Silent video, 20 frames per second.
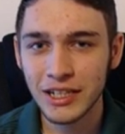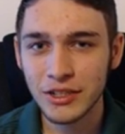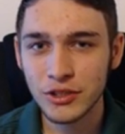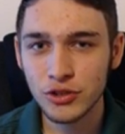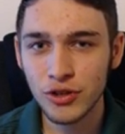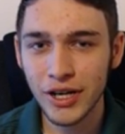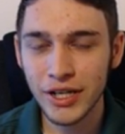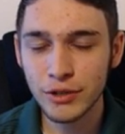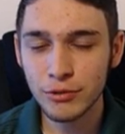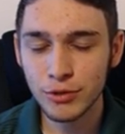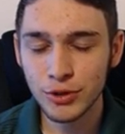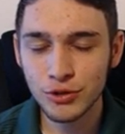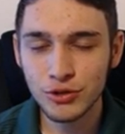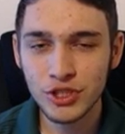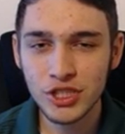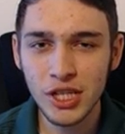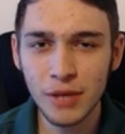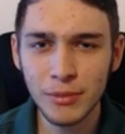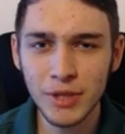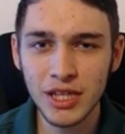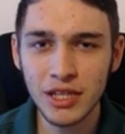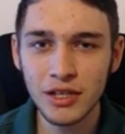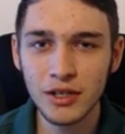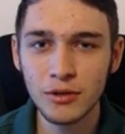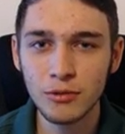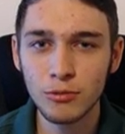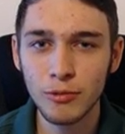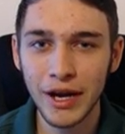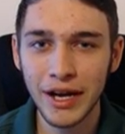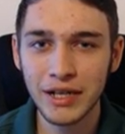Trying to reduce some of the
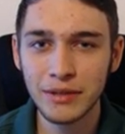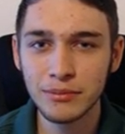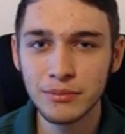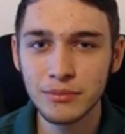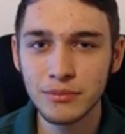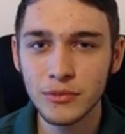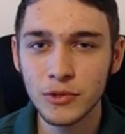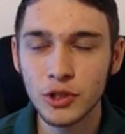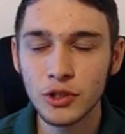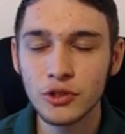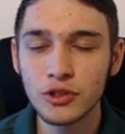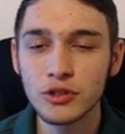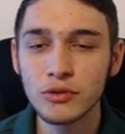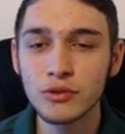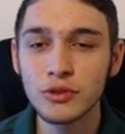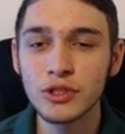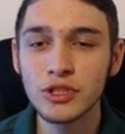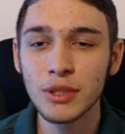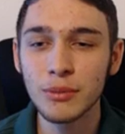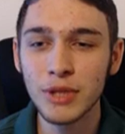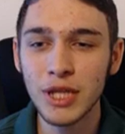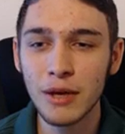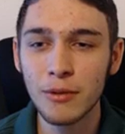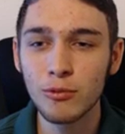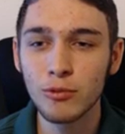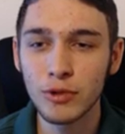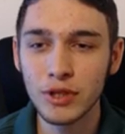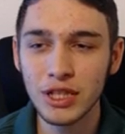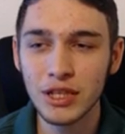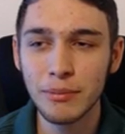random, or some of that
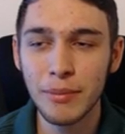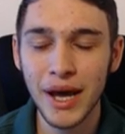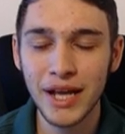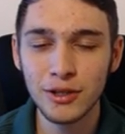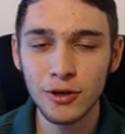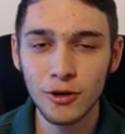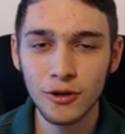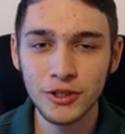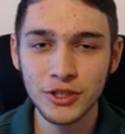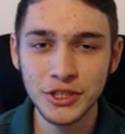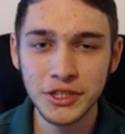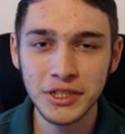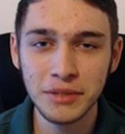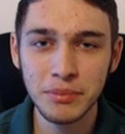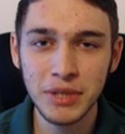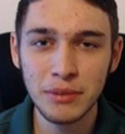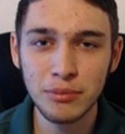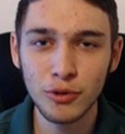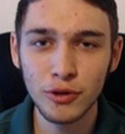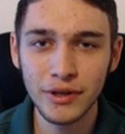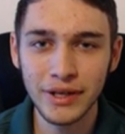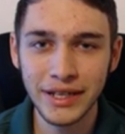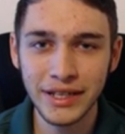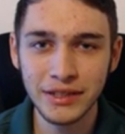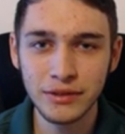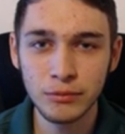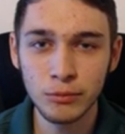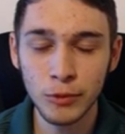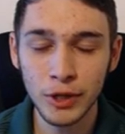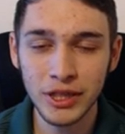really bad RNG that people are
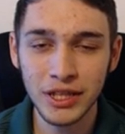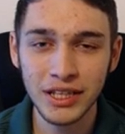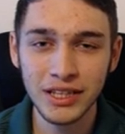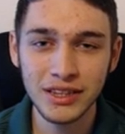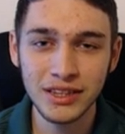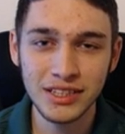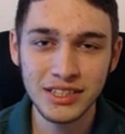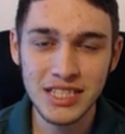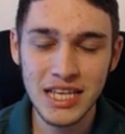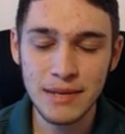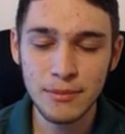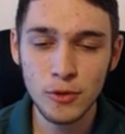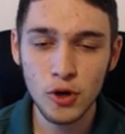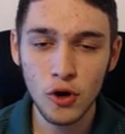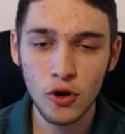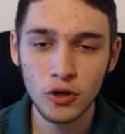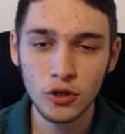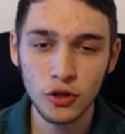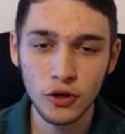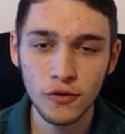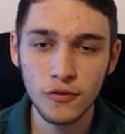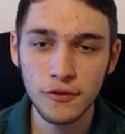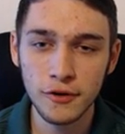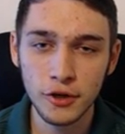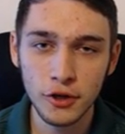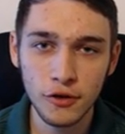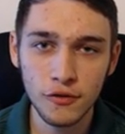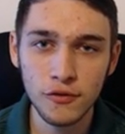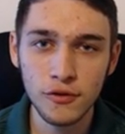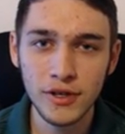getting with getting the same card over and
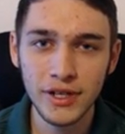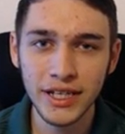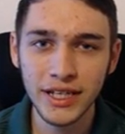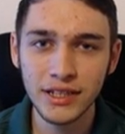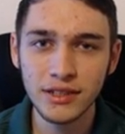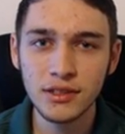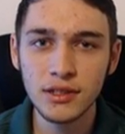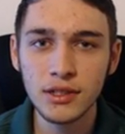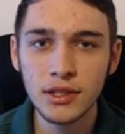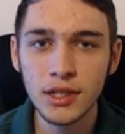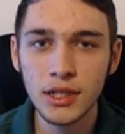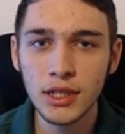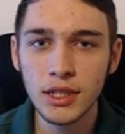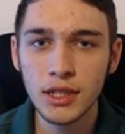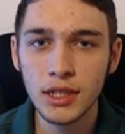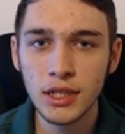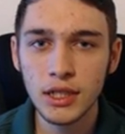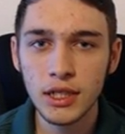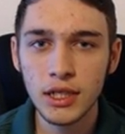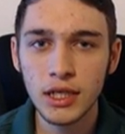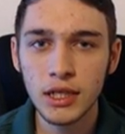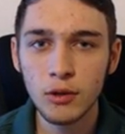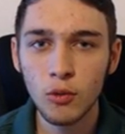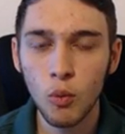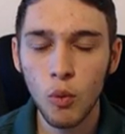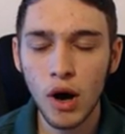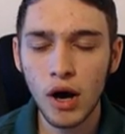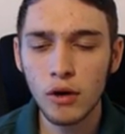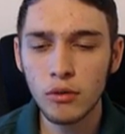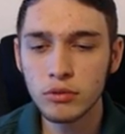over again,
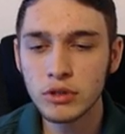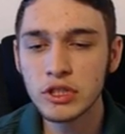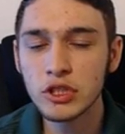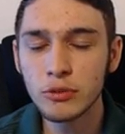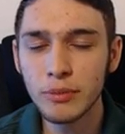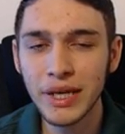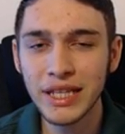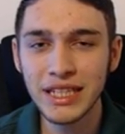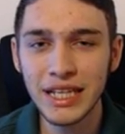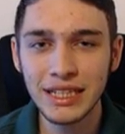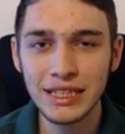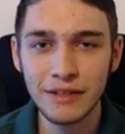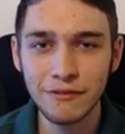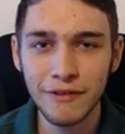while still maintaining the